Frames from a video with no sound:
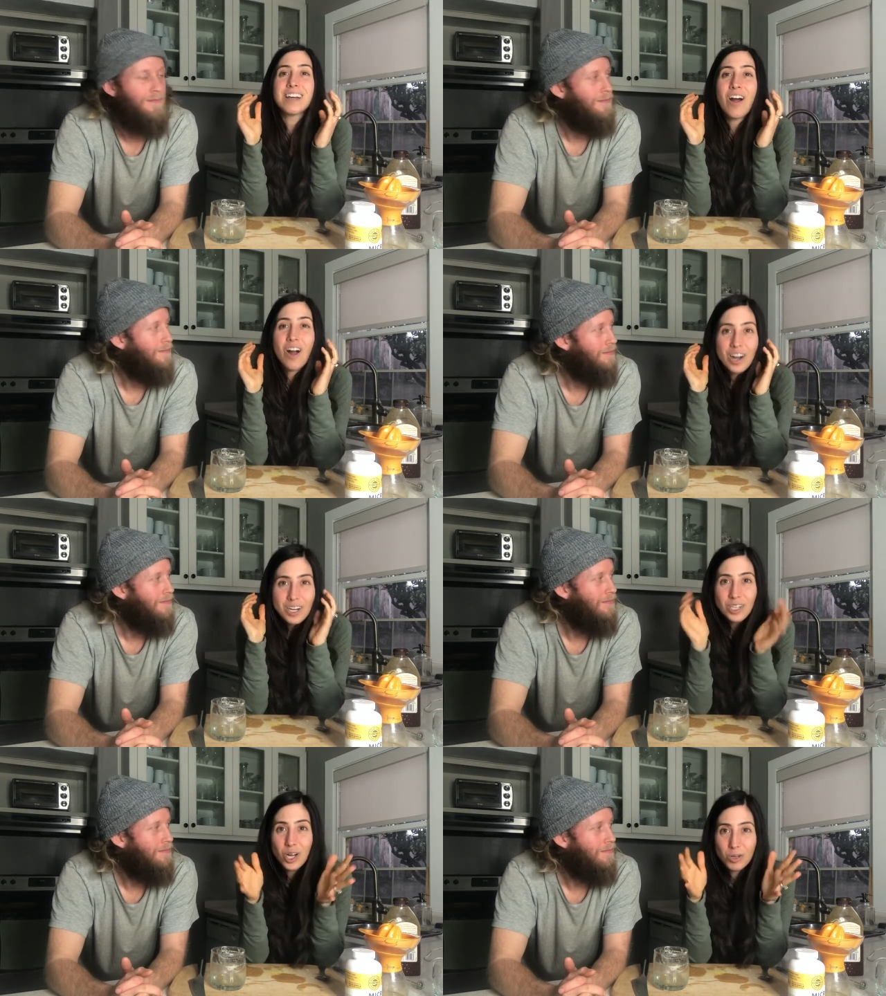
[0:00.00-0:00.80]

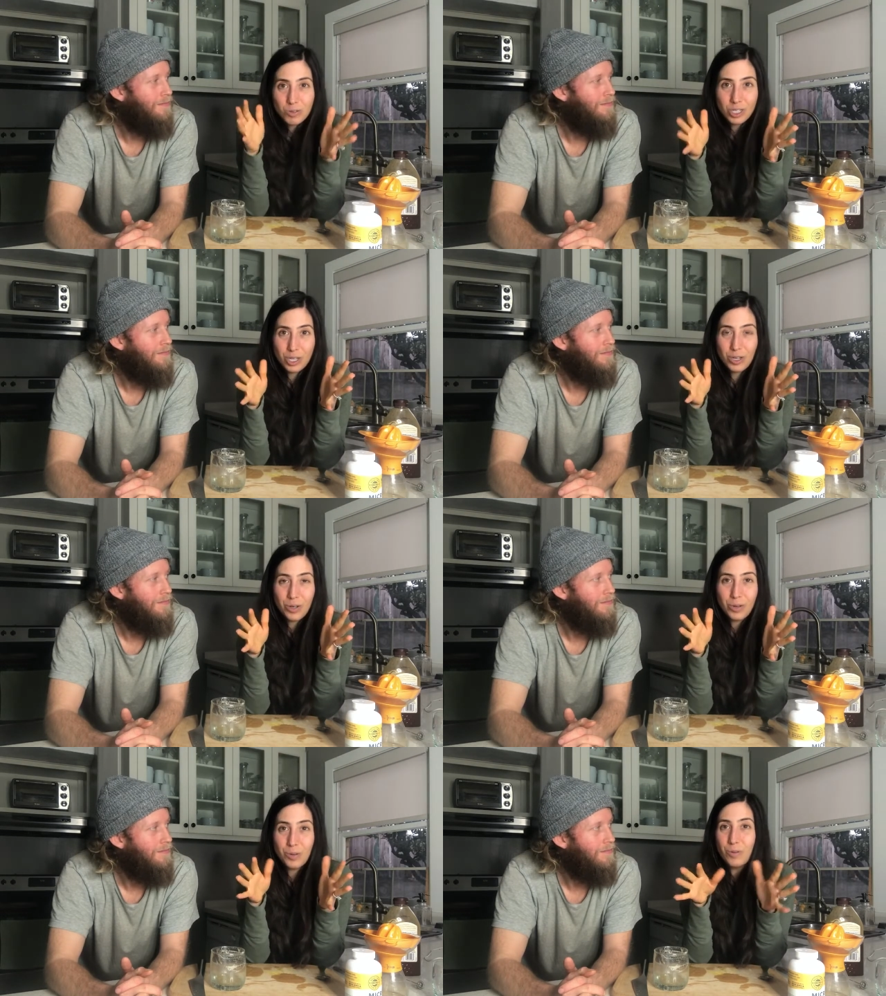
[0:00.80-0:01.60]
Speaker 1: our
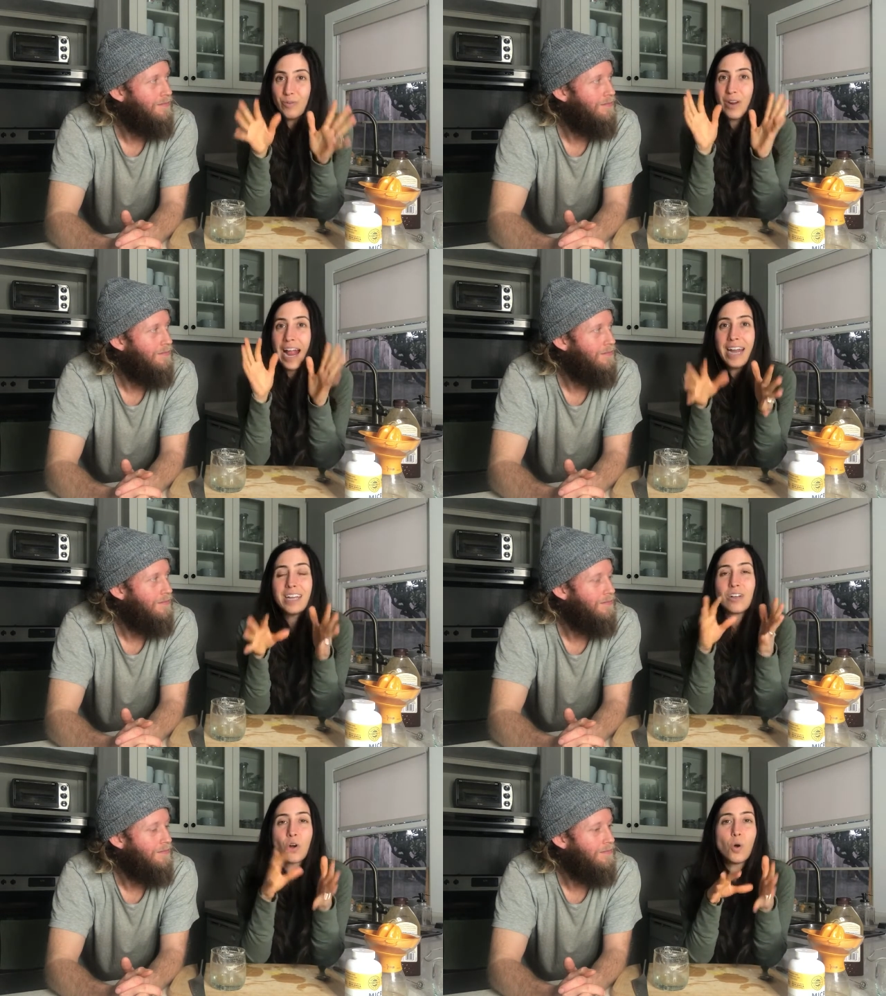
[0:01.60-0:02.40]
go-to for
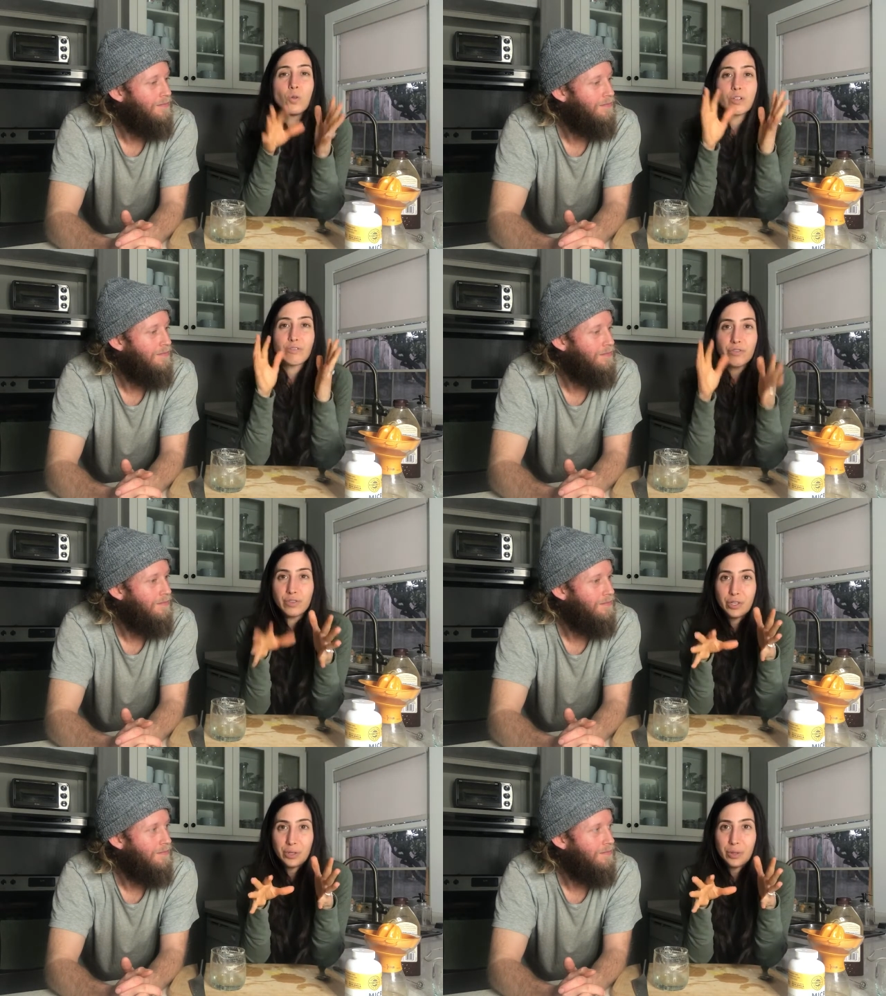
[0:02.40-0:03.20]
any cold or
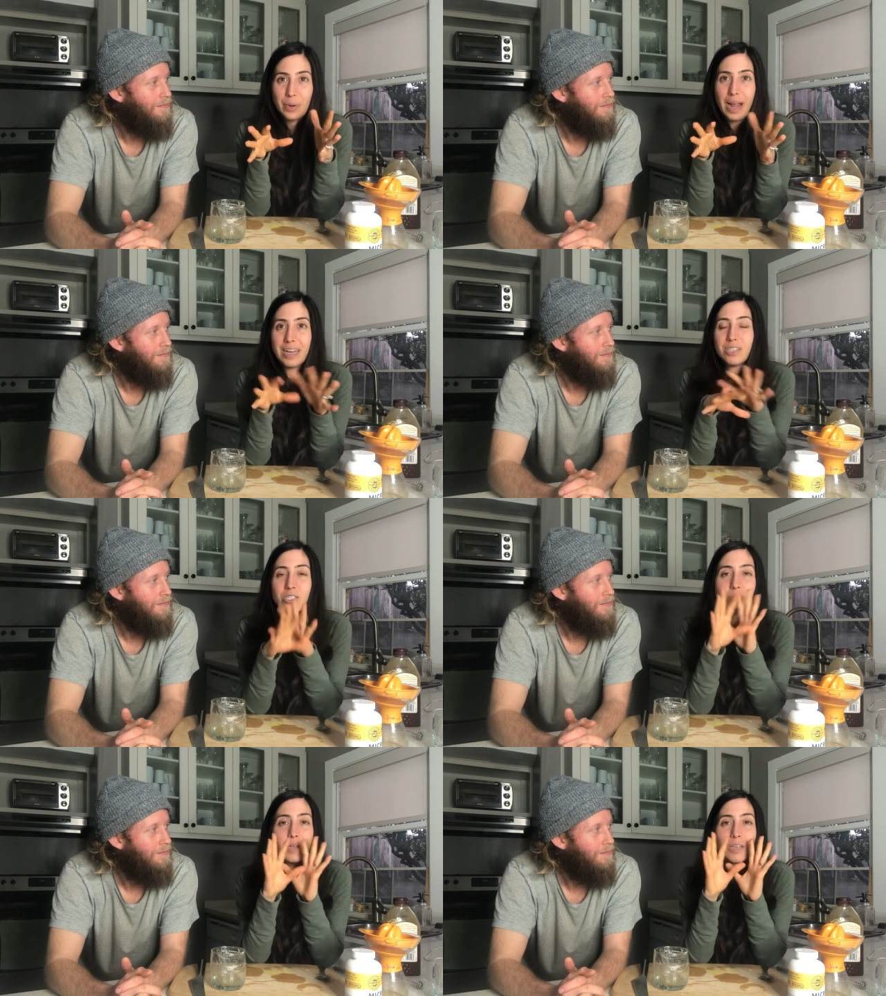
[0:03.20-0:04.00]
flu, and it
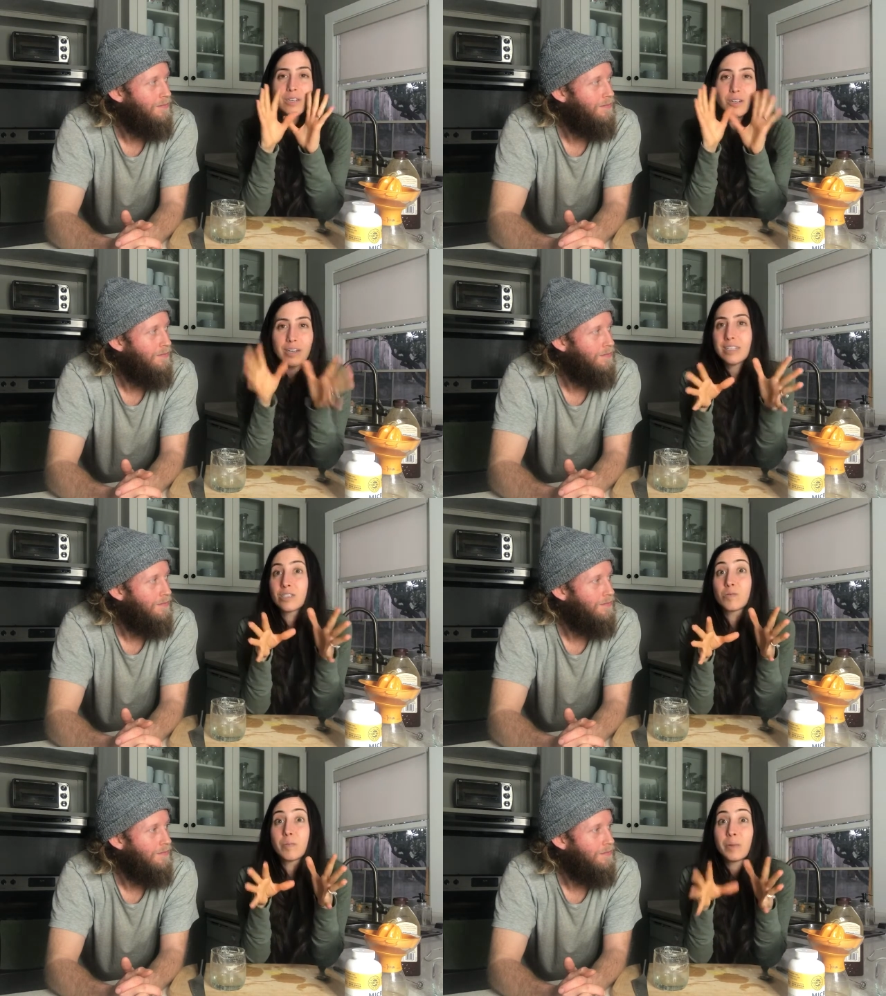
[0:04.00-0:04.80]
should be your
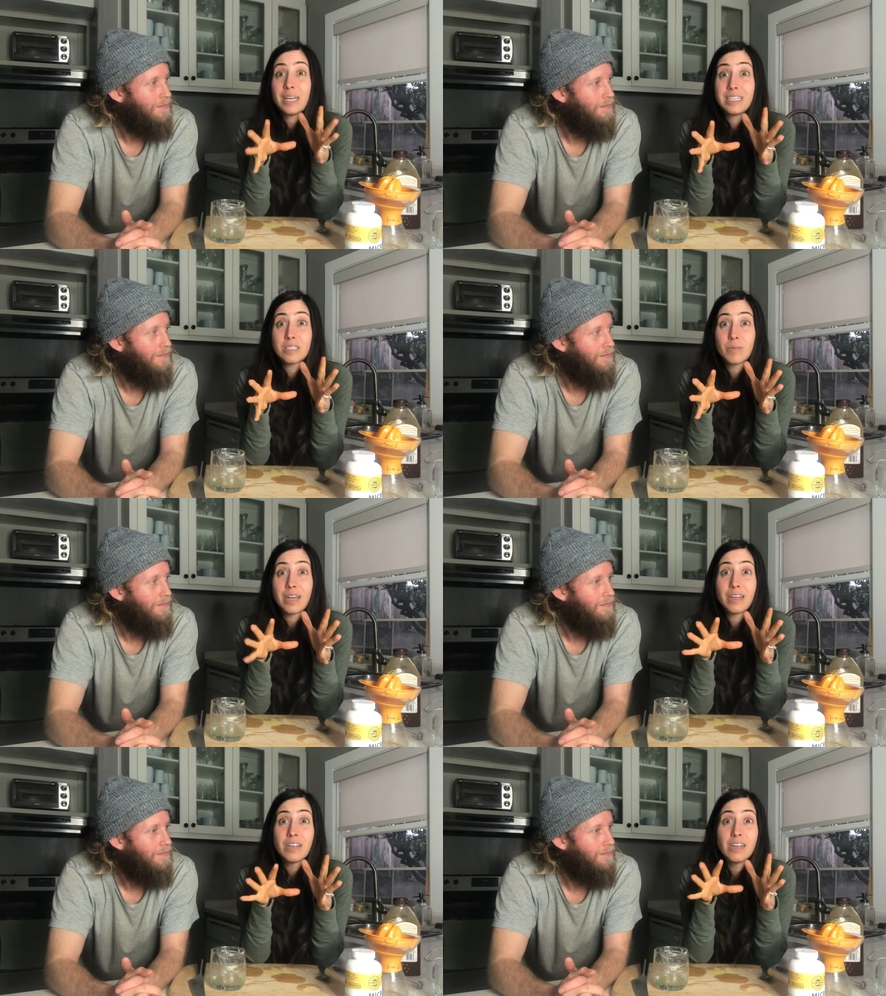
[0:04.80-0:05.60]
guys'
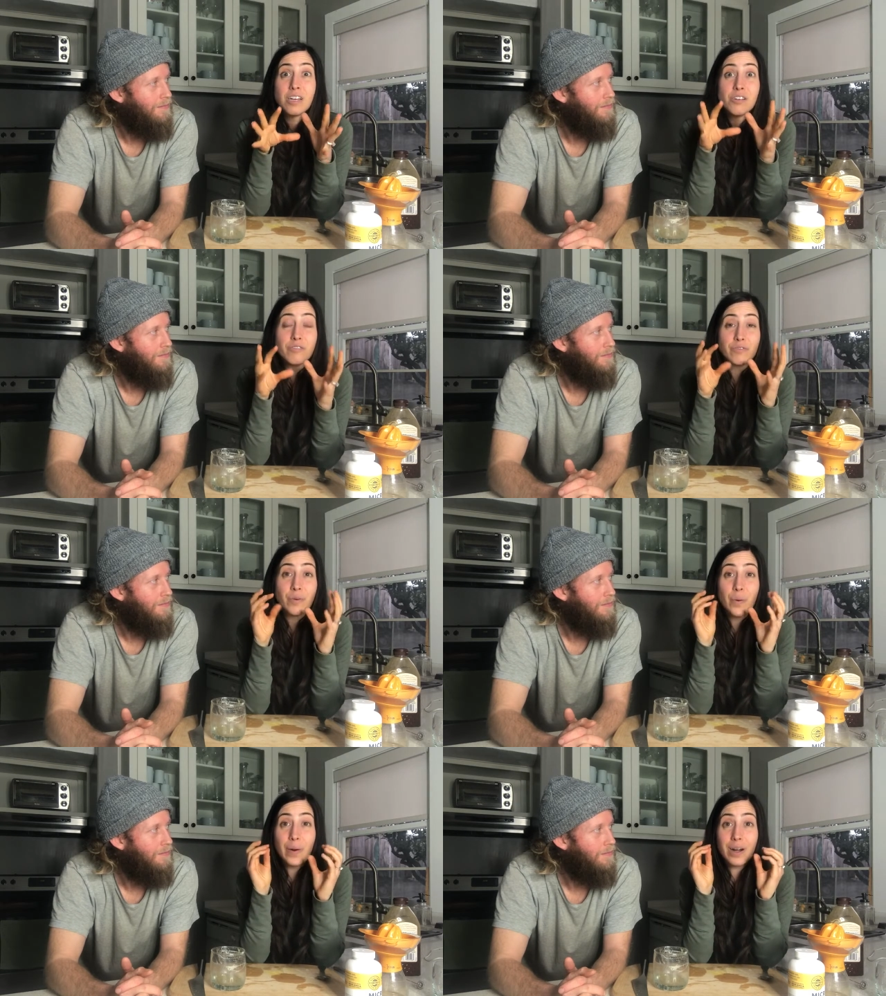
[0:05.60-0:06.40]
replacement
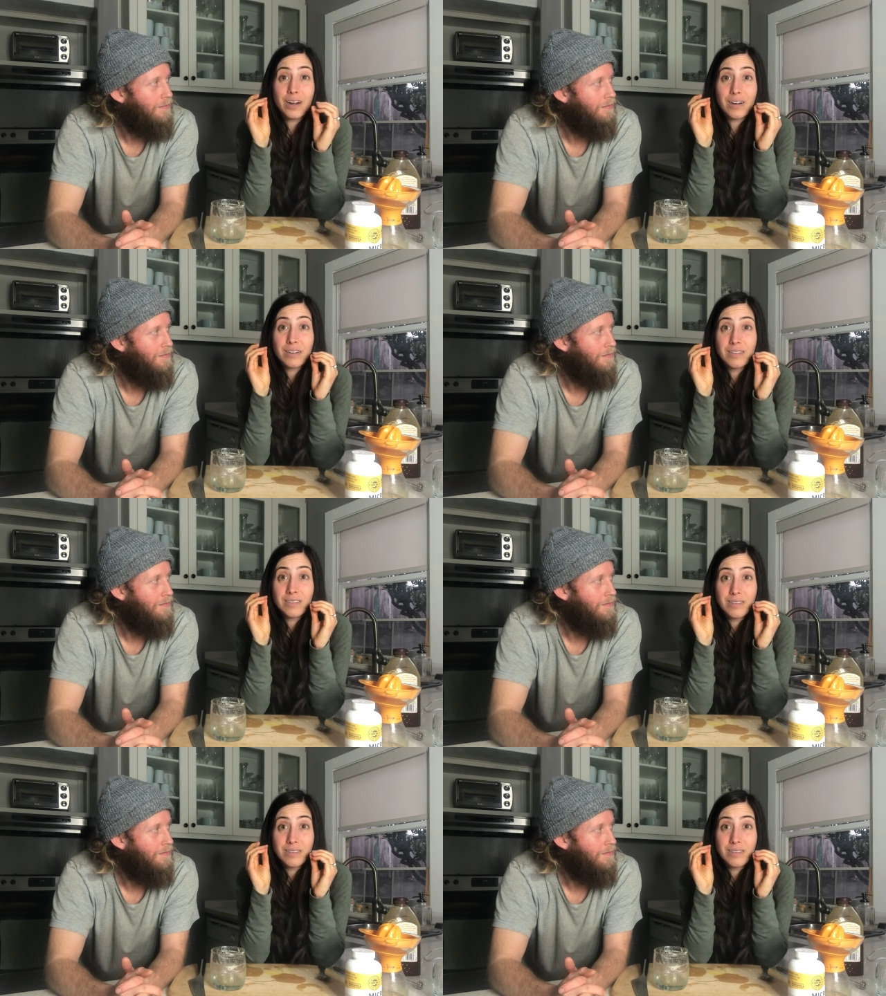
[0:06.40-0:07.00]
for